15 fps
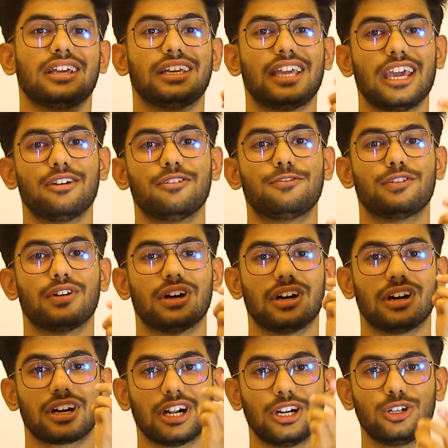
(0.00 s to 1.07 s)
gave
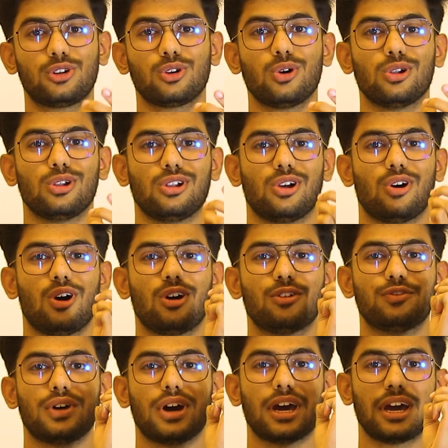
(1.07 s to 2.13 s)
a control of